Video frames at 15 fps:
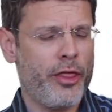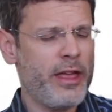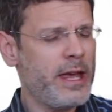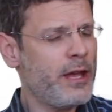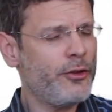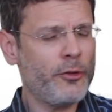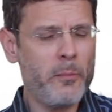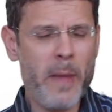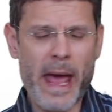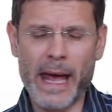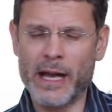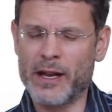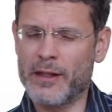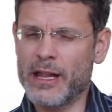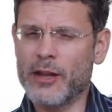These
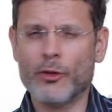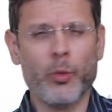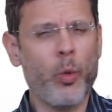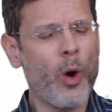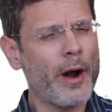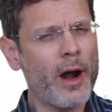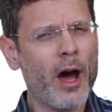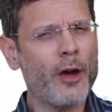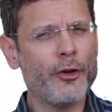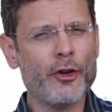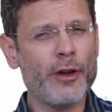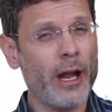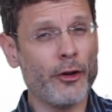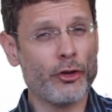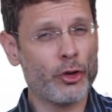men, these
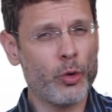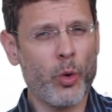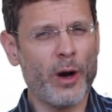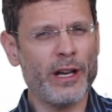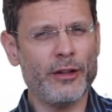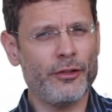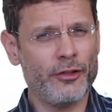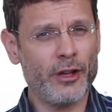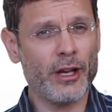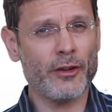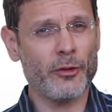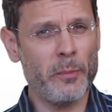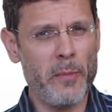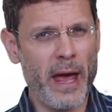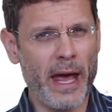
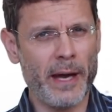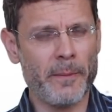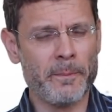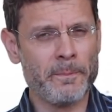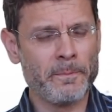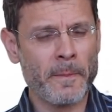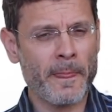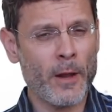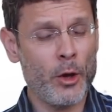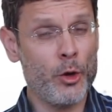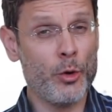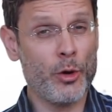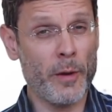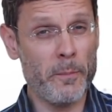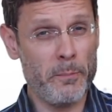126 men
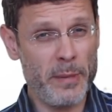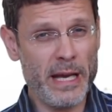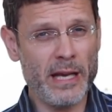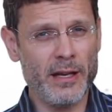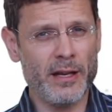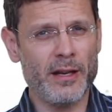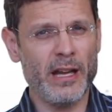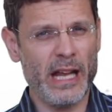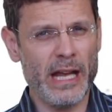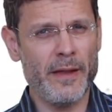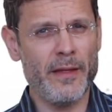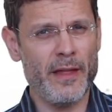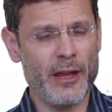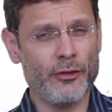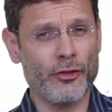who competed
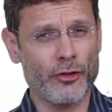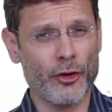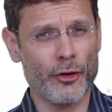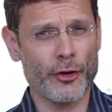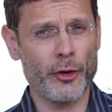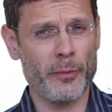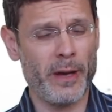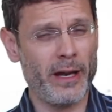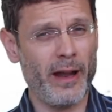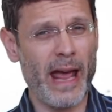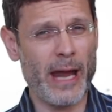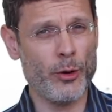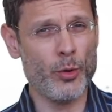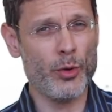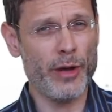in this tournament
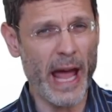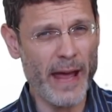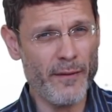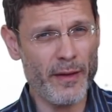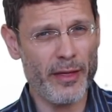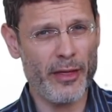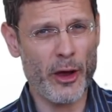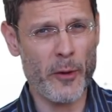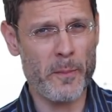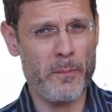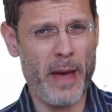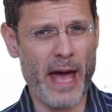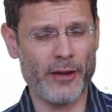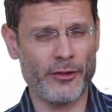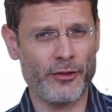and who gave it their
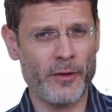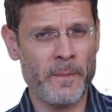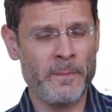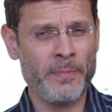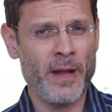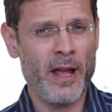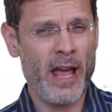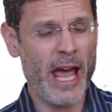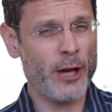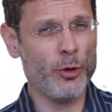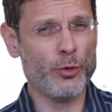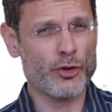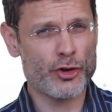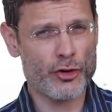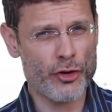best and
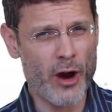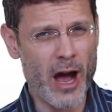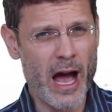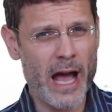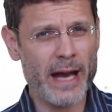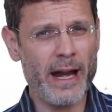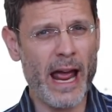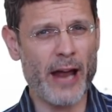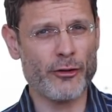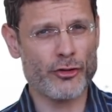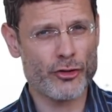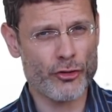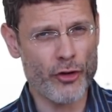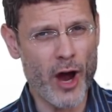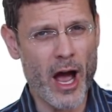who tried and
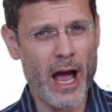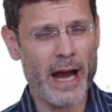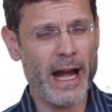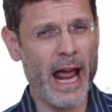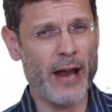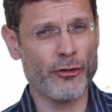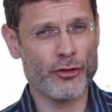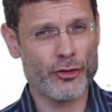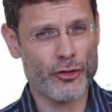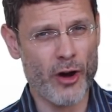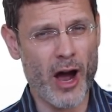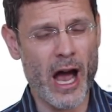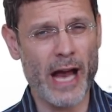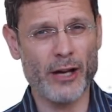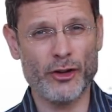tried and
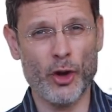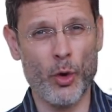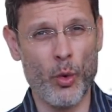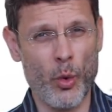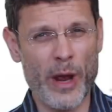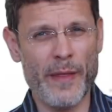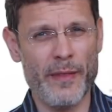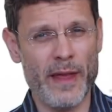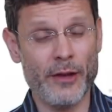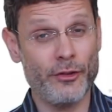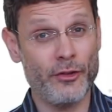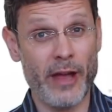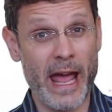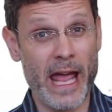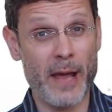tried to win
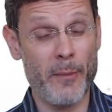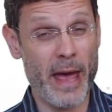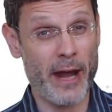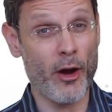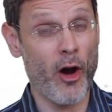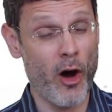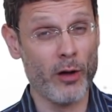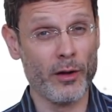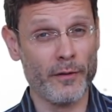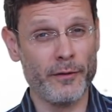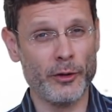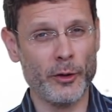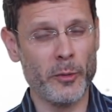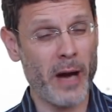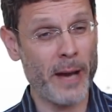this game, and all of
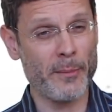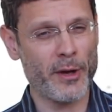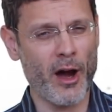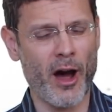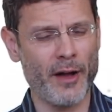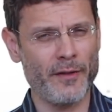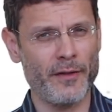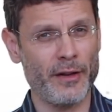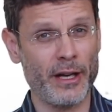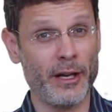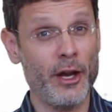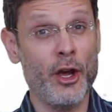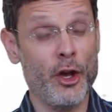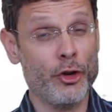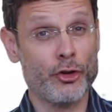whom, I'm
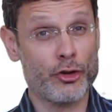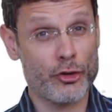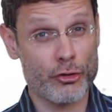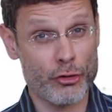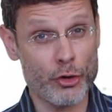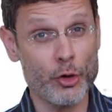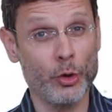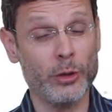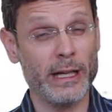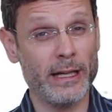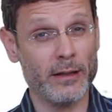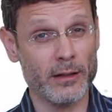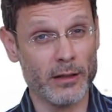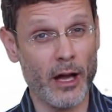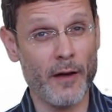confident,
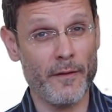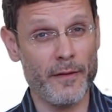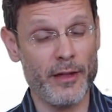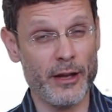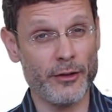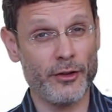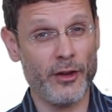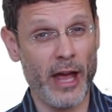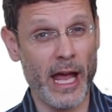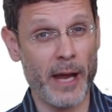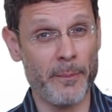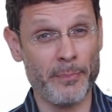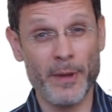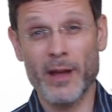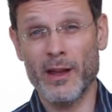truly love this
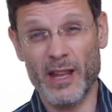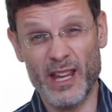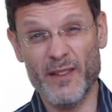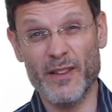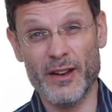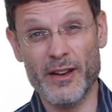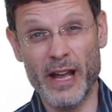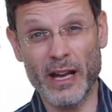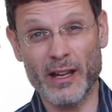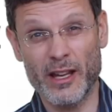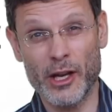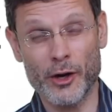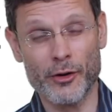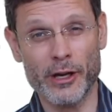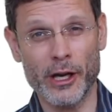game, even Nick
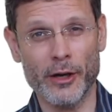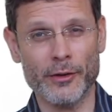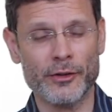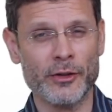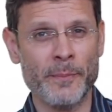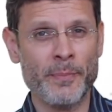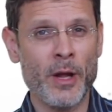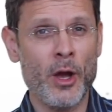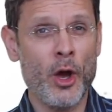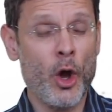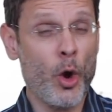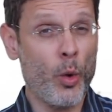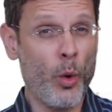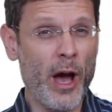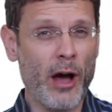Kyrgios.
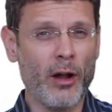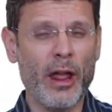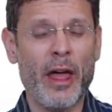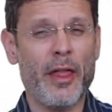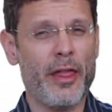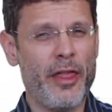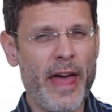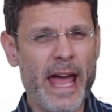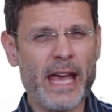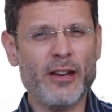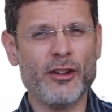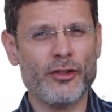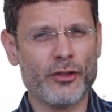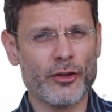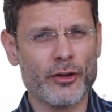Well, they
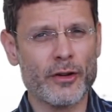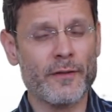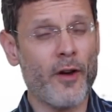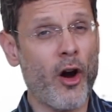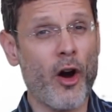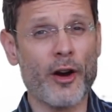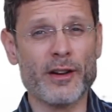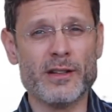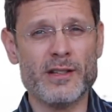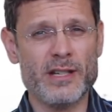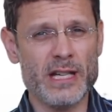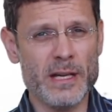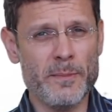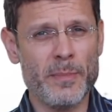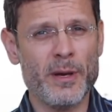deserve our
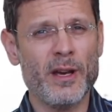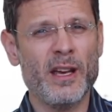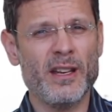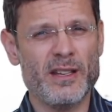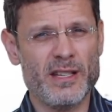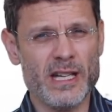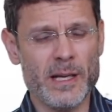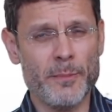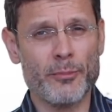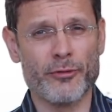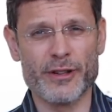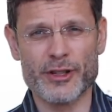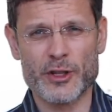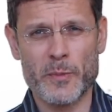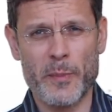deep,
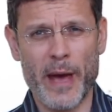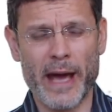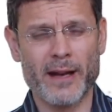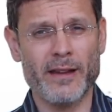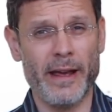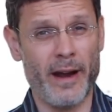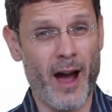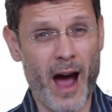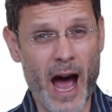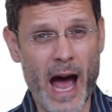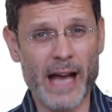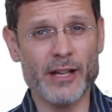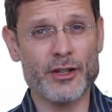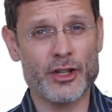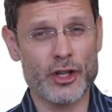deep respect, and
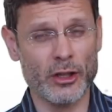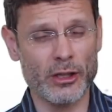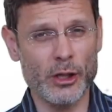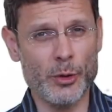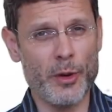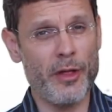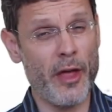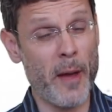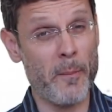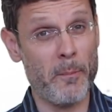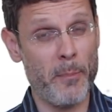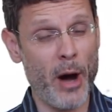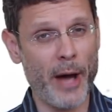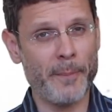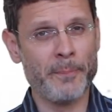I salute them.
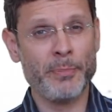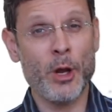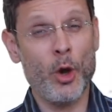But